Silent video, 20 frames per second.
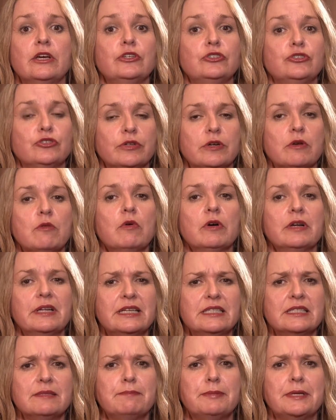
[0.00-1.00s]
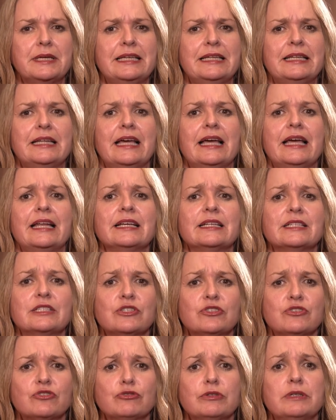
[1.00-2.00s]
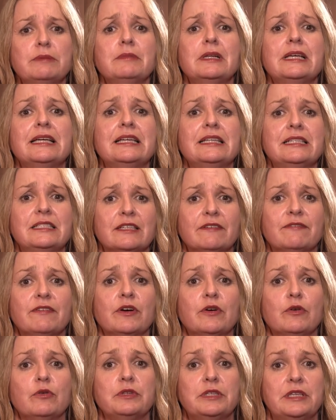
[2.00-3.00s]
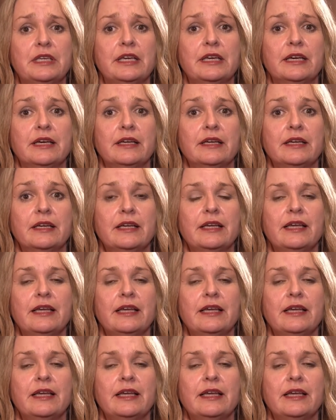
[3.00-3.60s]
during what has been an extremely difficult year.